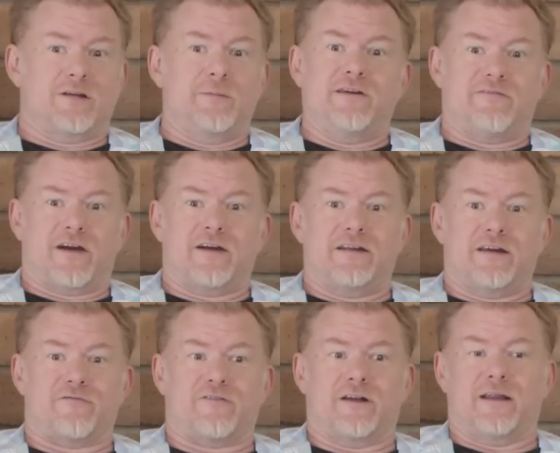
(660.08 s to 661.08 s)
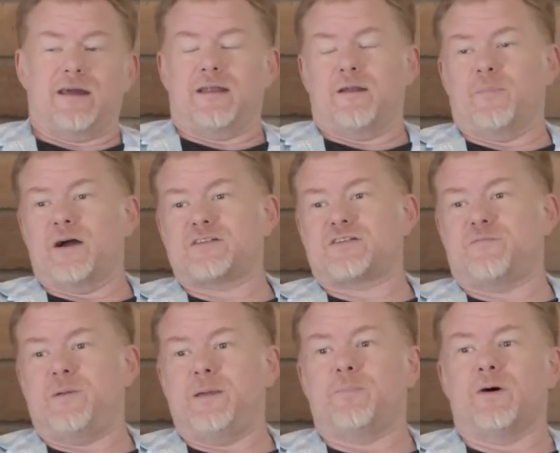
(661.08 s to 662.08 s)
going to be very different, and a bunch
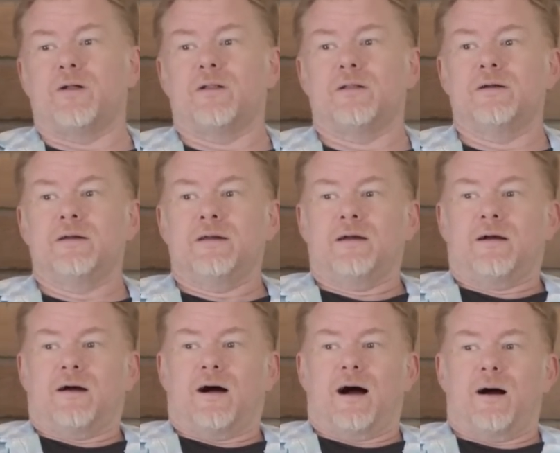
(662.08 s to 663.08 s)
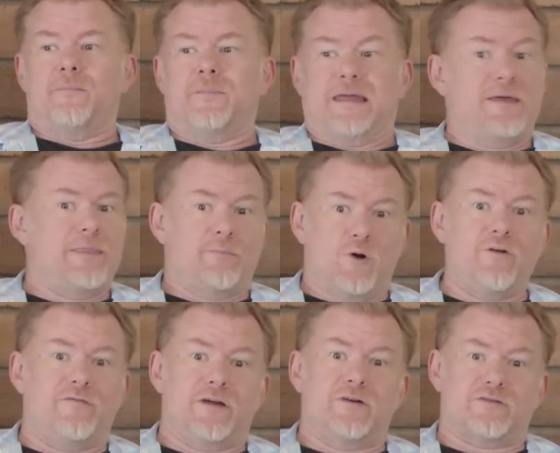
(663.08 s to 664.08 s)
of people in the
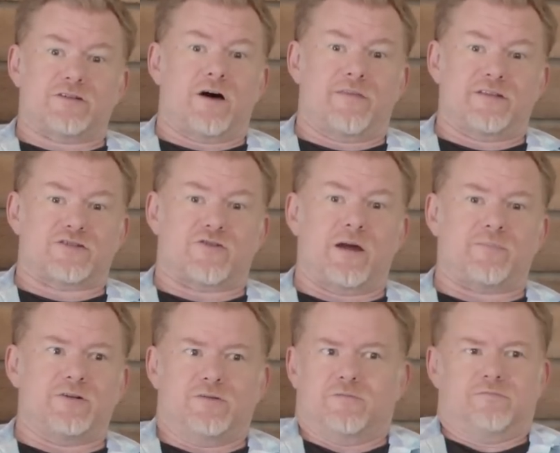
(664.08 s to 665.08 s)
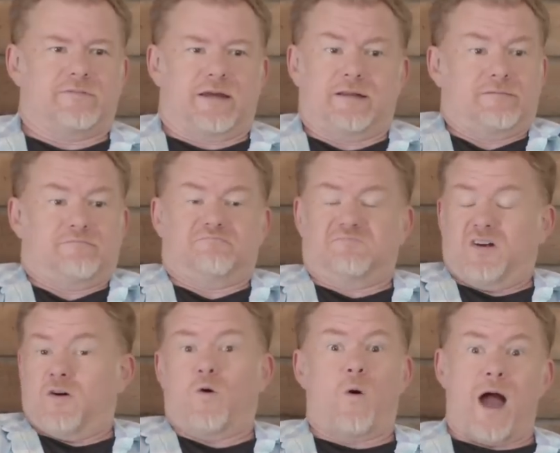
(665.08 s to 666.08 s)
movie who saw the script, who they didn't
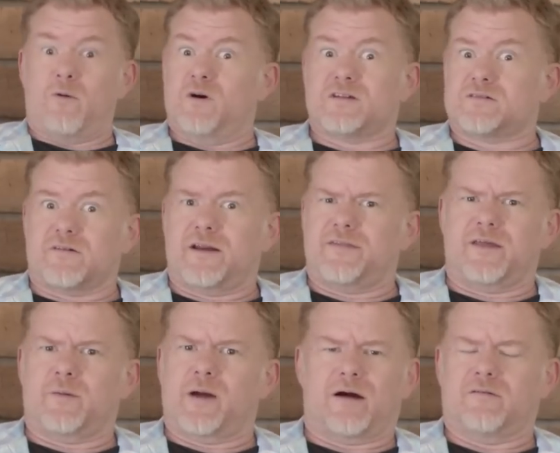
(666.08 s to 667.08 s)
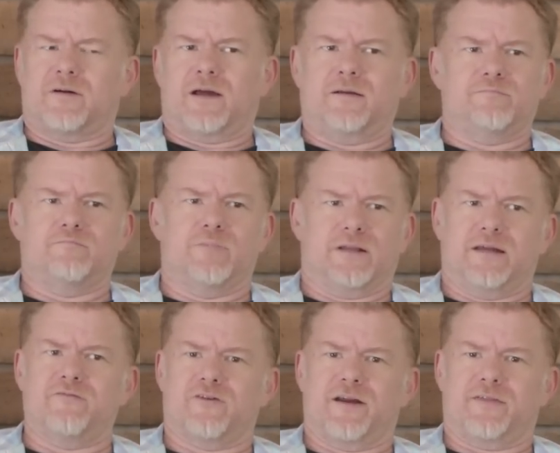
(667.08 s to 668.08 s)
know who I was or anything about what I
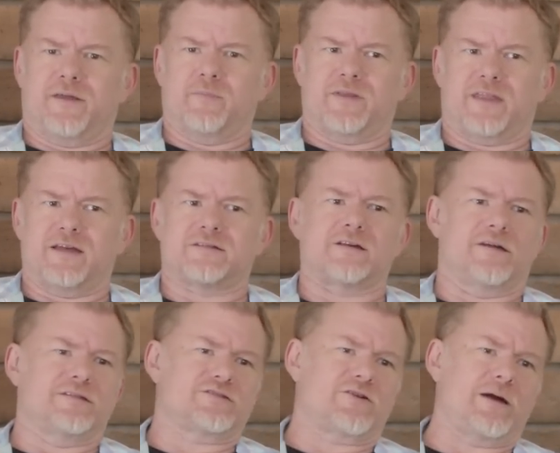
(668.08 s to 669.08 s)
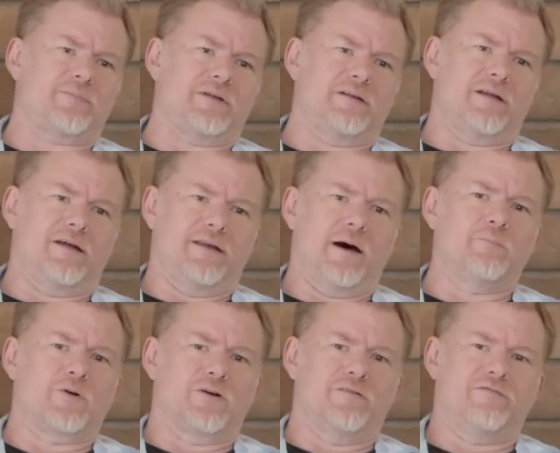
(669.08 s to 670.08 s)
believe or anything, but they saw the script, and a
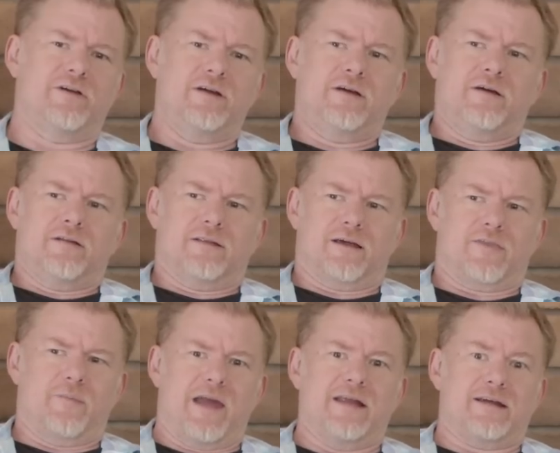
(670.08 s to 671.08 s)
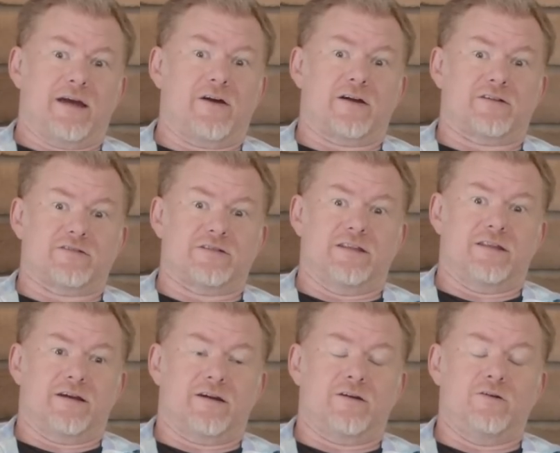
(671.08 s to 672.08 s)
number of like the main characters in
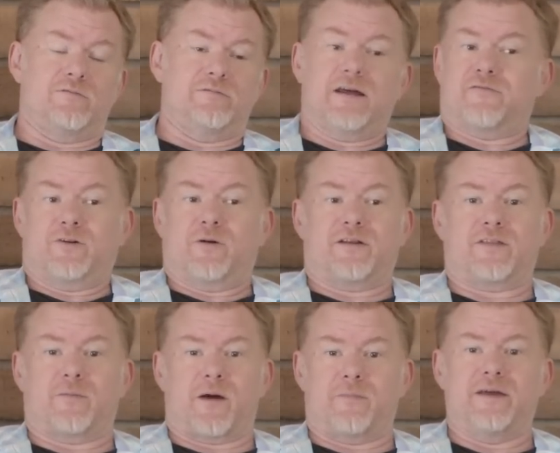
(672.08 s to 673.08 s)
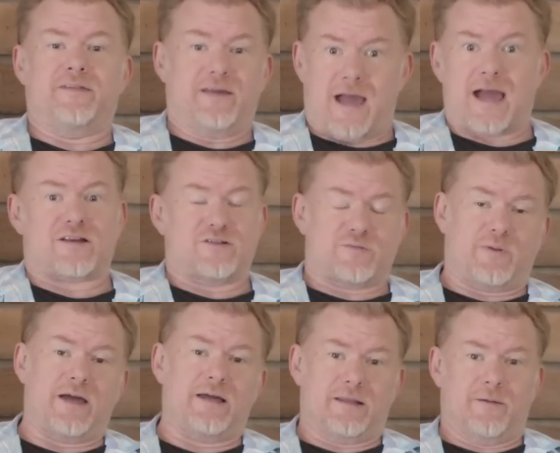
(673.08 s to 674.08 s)
there who never knew anything about me, the actors
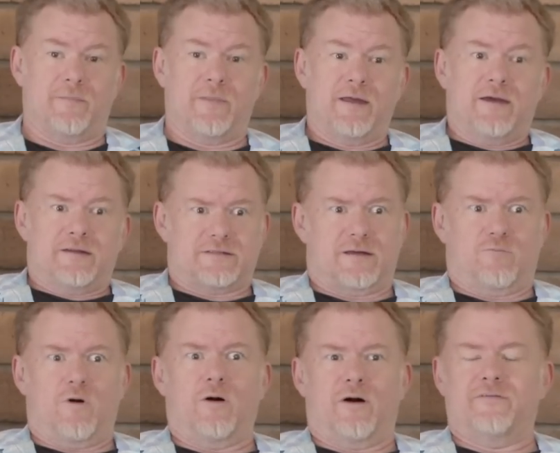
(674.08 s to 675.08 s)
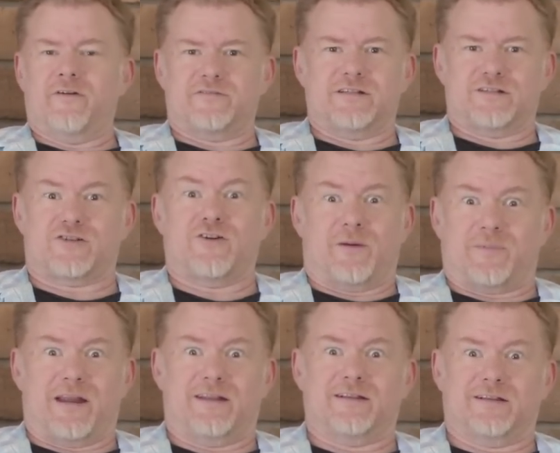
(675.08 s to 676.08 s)
playing them, said, whoa, I've never seen a script
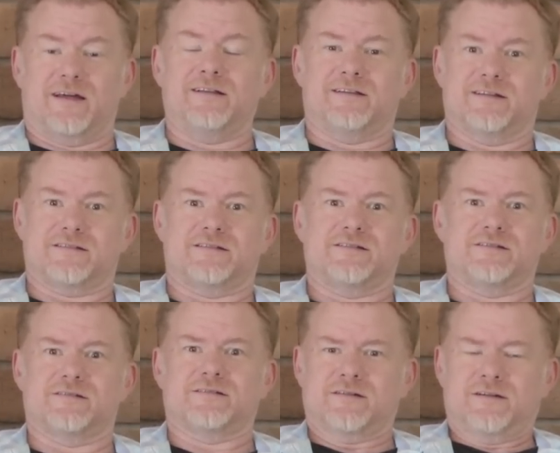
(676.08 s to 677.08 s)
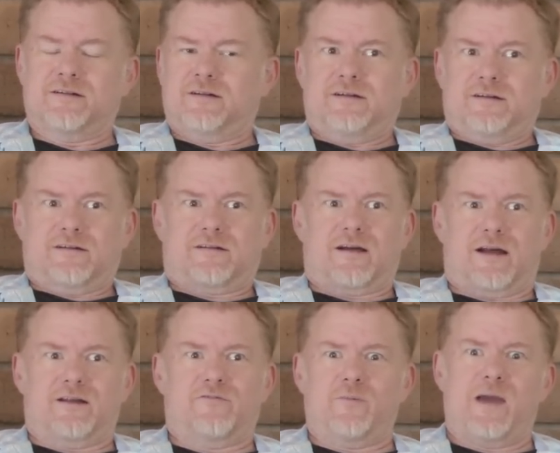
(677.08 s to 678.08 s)
anything like this. This is
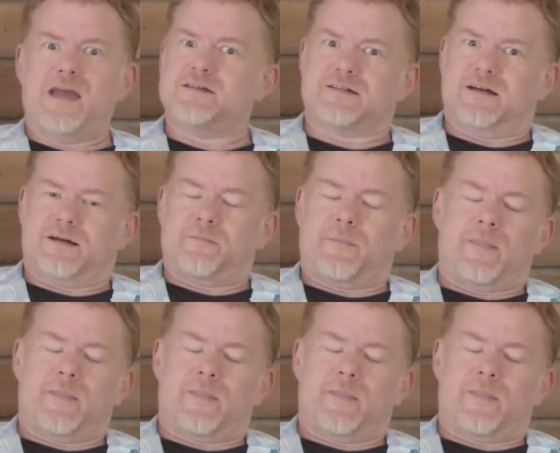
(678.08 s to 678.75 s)
kind of amazing,